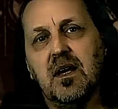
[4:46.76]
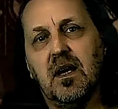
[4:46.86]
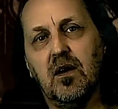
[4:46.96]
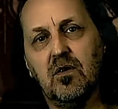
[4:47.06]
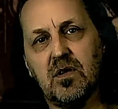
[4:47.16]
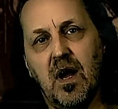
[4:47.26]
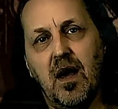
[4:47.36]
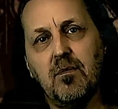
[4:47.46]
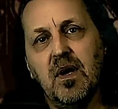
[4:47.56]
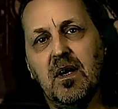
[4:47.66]
taking your
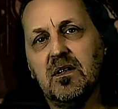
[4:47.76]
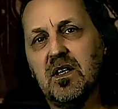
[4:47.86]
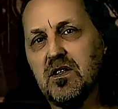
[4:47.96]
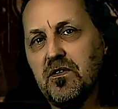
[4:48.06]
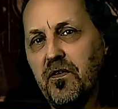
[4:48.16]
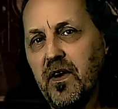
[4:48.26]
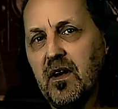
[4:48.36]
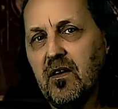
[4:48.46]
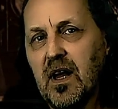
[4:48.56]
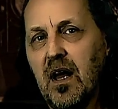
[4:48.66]
time, just
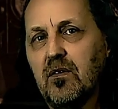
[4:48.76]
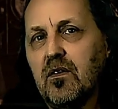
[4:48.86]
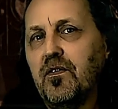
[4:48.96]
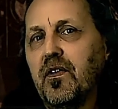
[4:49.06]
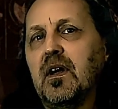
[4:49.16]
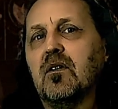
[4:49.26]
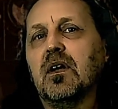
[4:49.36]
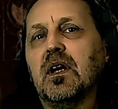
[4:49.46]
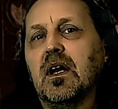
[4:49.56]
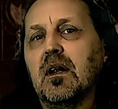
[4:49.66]
figuring out the
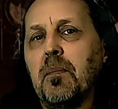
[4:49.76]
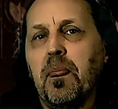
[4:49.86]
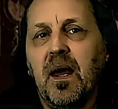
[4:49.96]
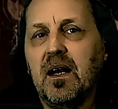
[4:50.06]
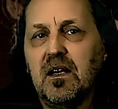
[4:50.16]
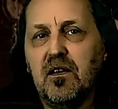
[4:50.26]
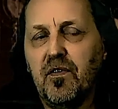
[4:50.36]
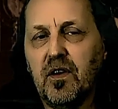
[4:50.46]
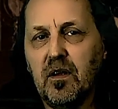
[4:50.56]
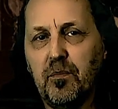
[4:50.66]
fingering and any
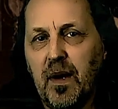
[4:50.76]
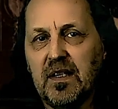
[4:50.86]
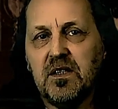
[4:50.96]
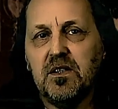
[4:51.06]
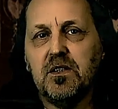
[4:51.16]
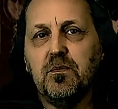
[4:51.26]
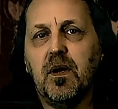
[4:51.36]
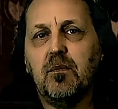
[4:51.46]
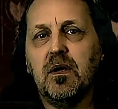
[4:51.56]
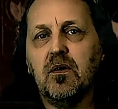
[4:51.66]
difficult passages
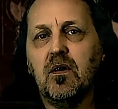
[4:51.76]
maybe